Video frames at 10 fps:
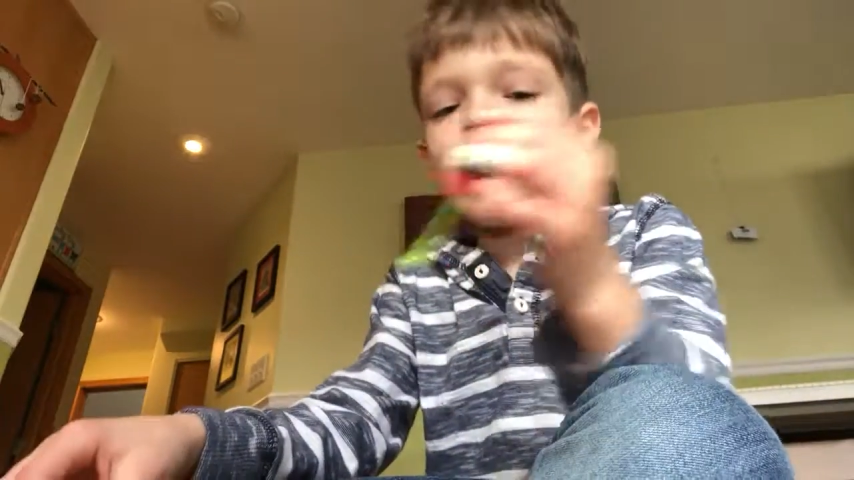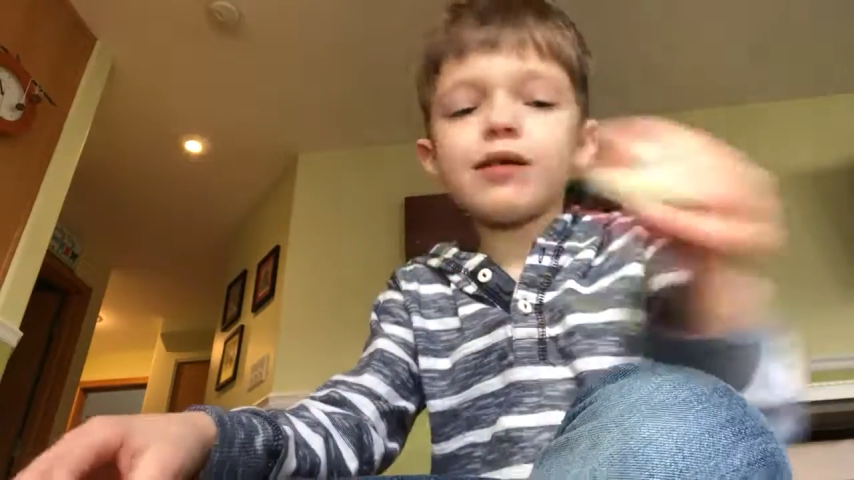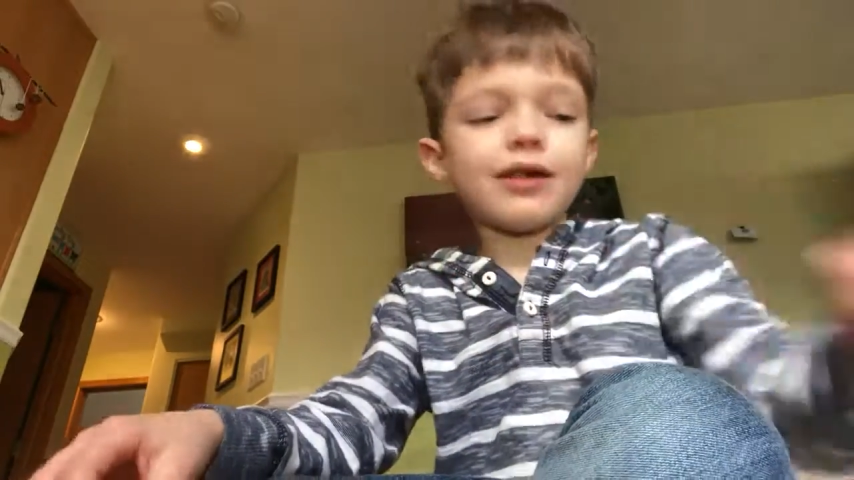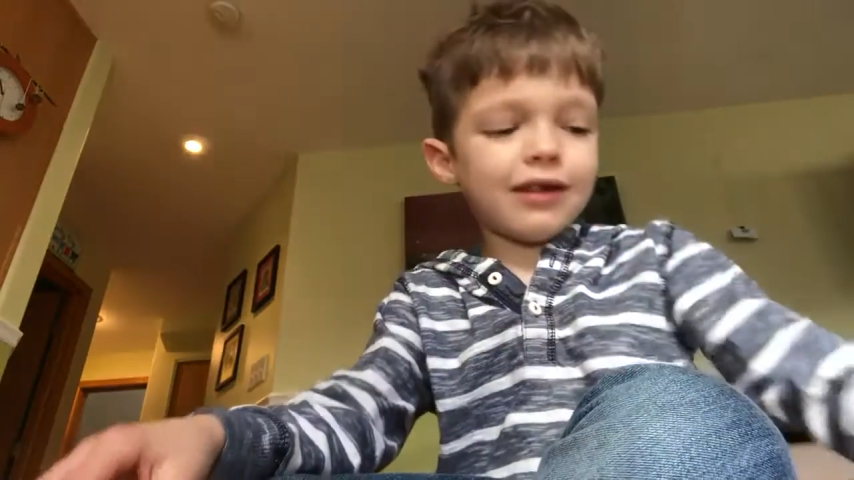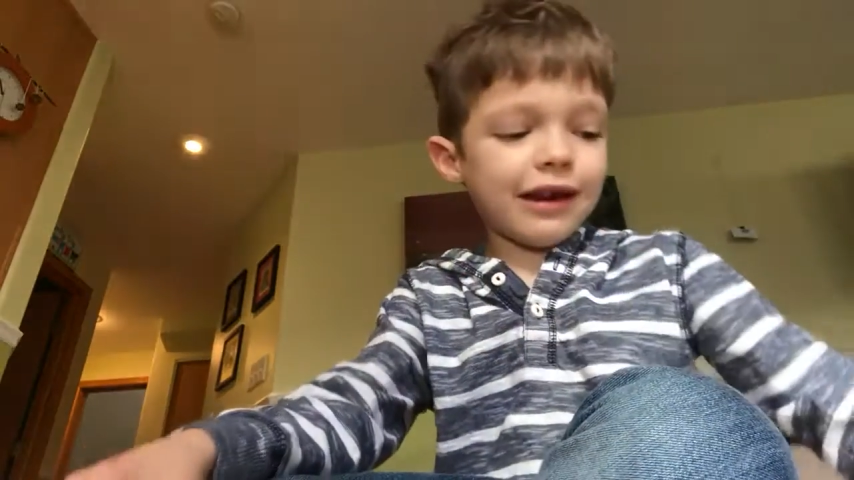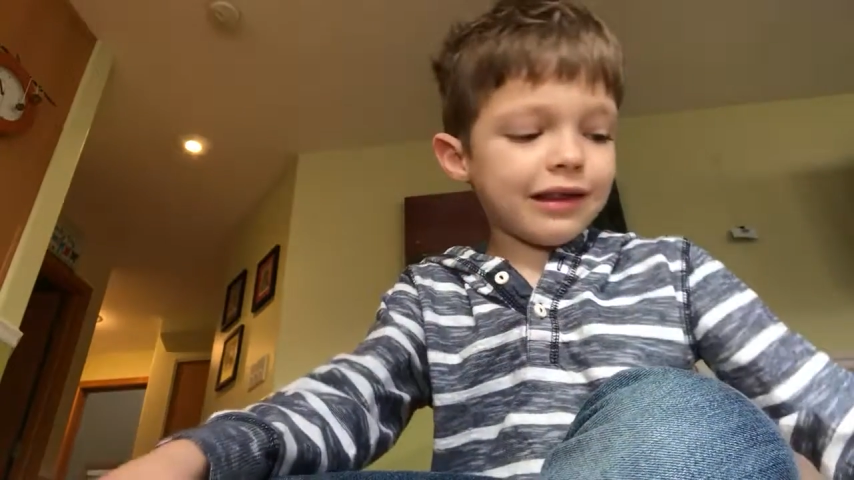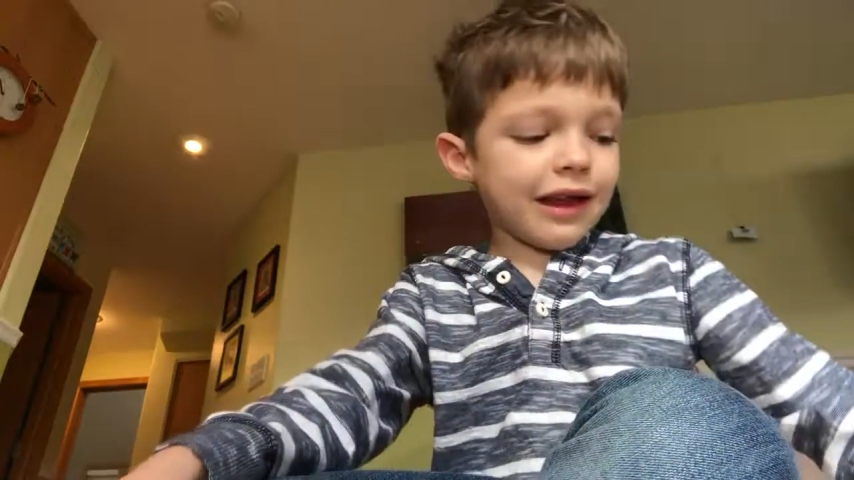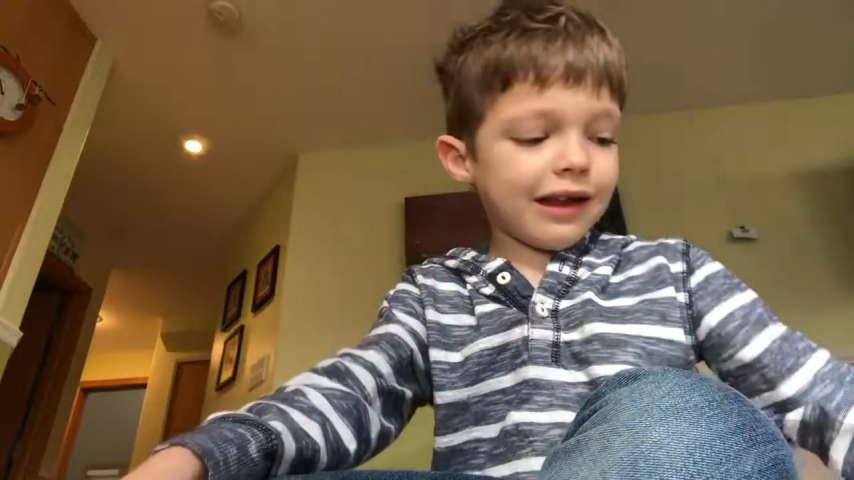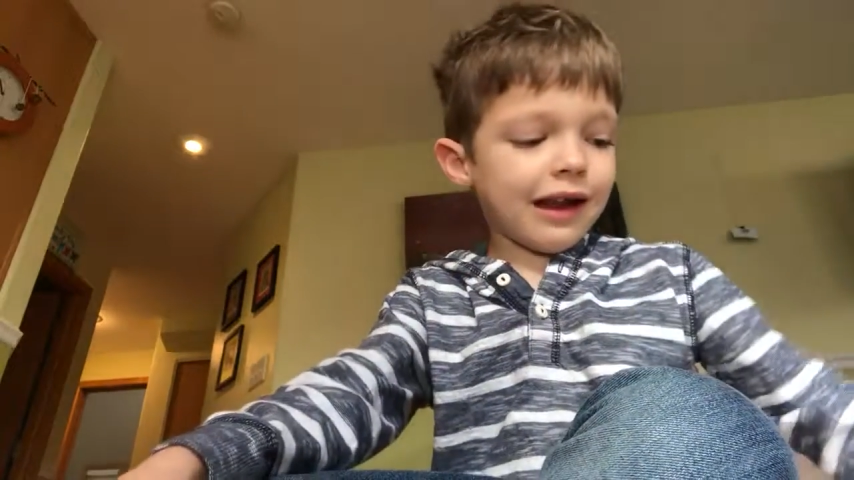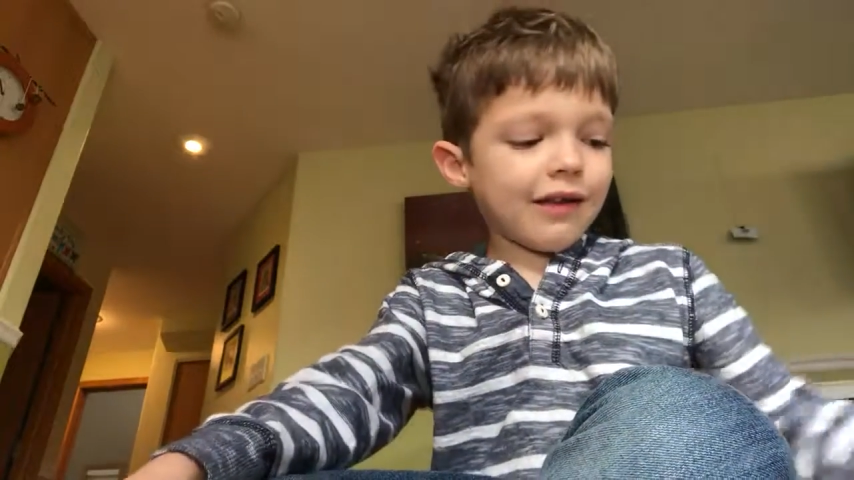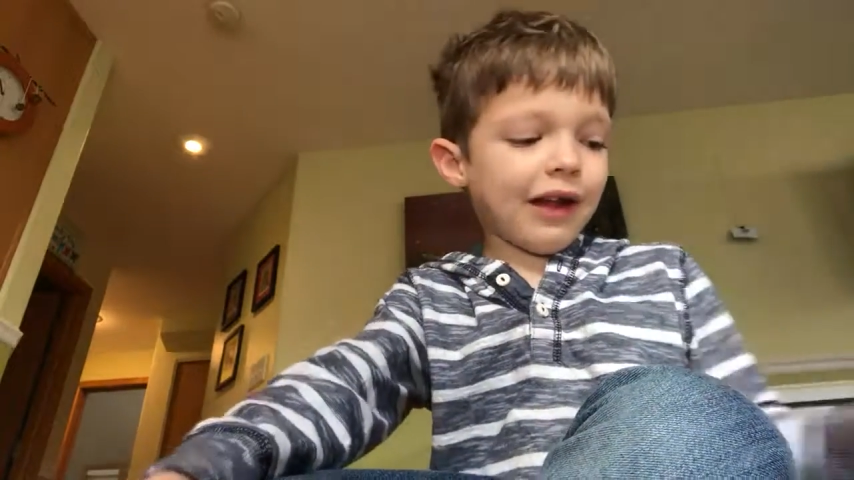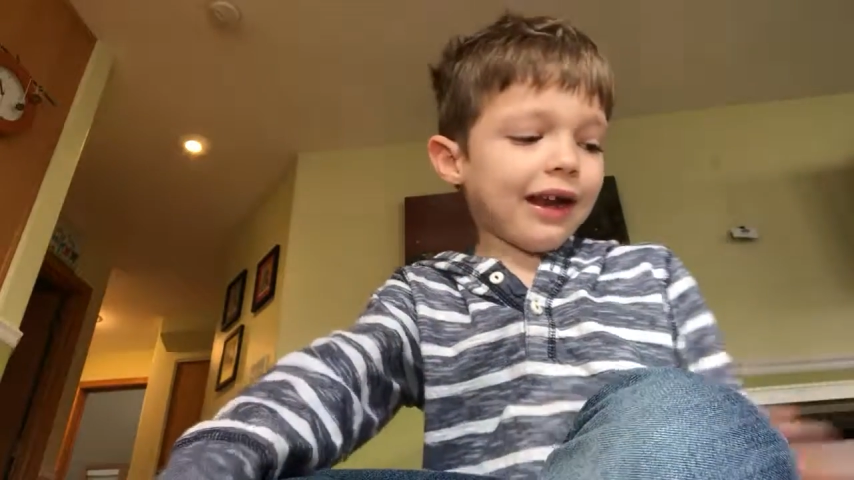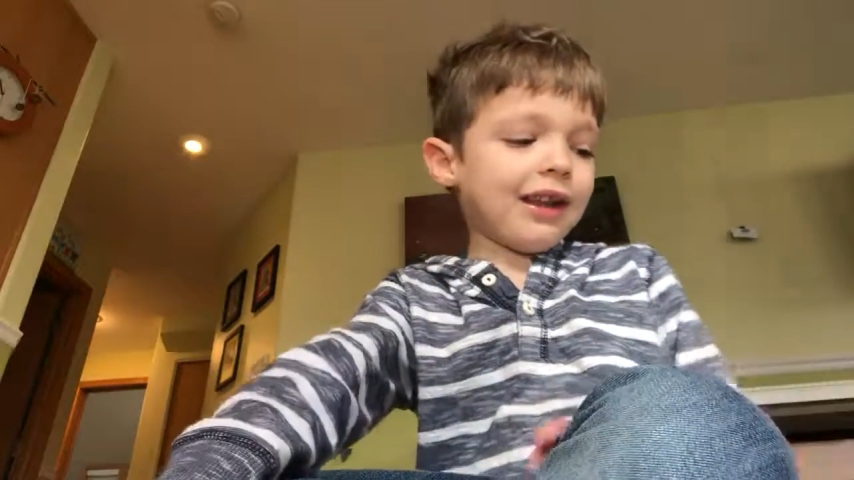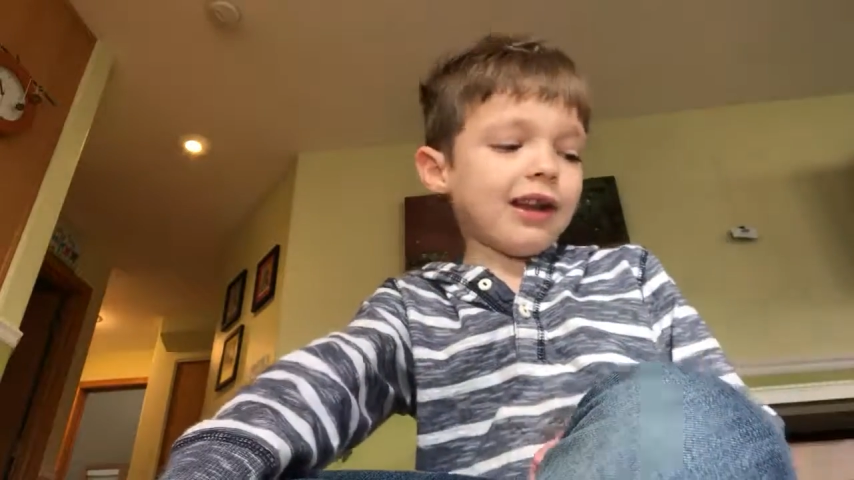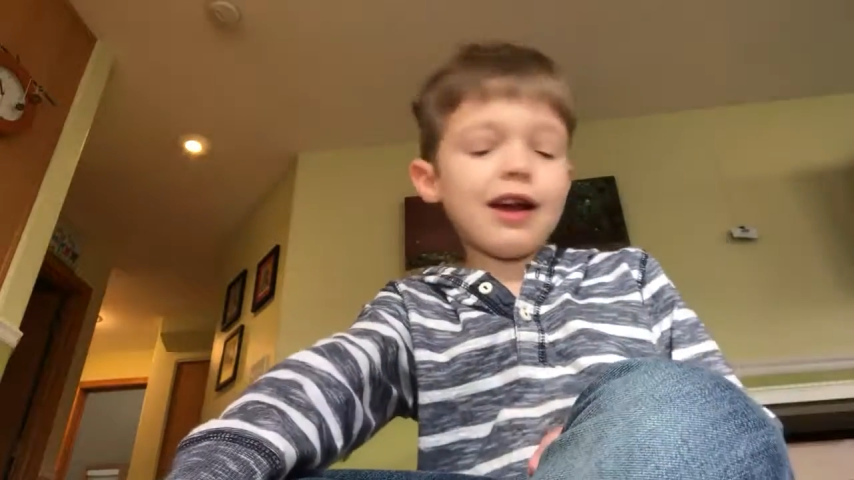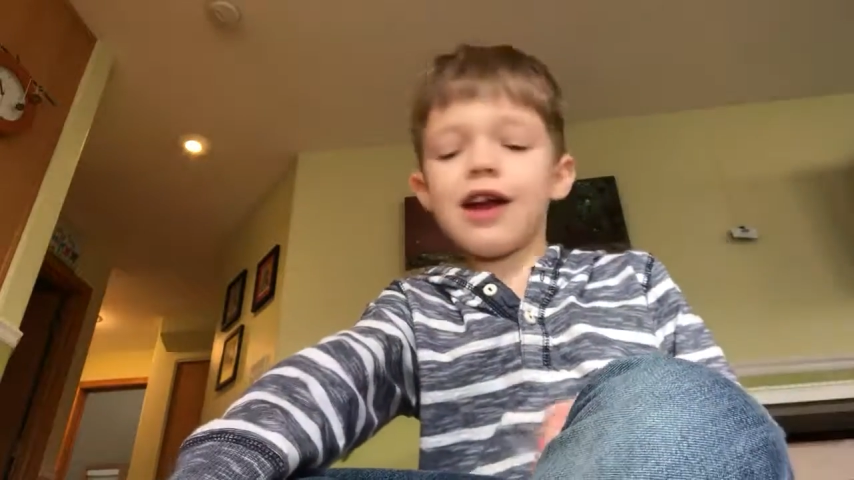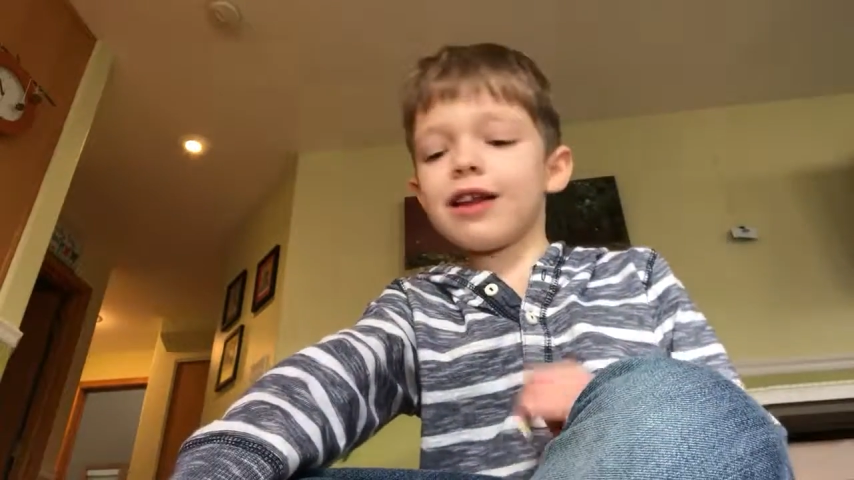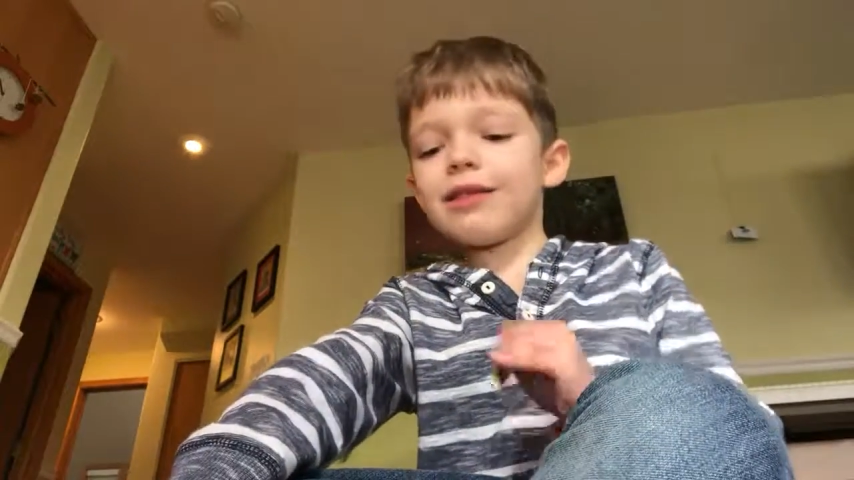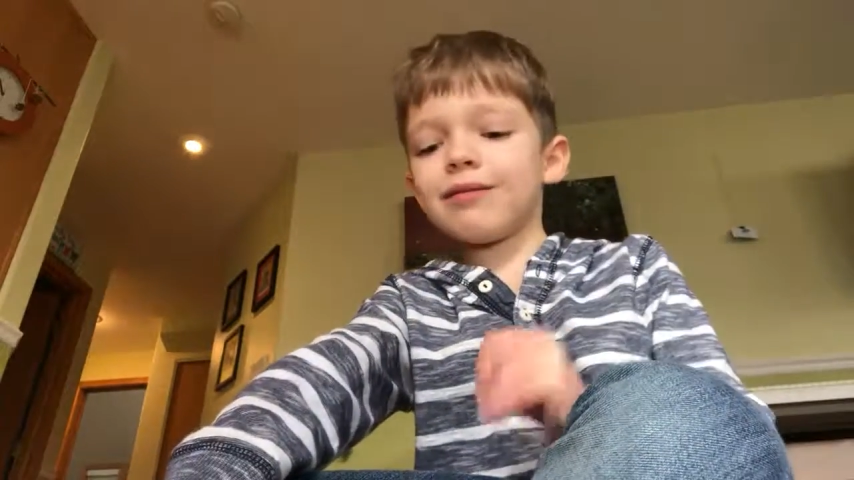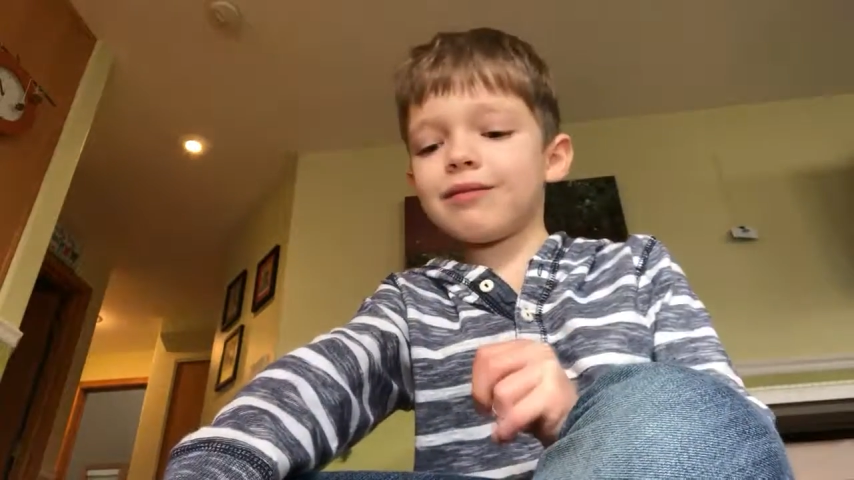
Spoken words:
now let's stick this in. That's the gun.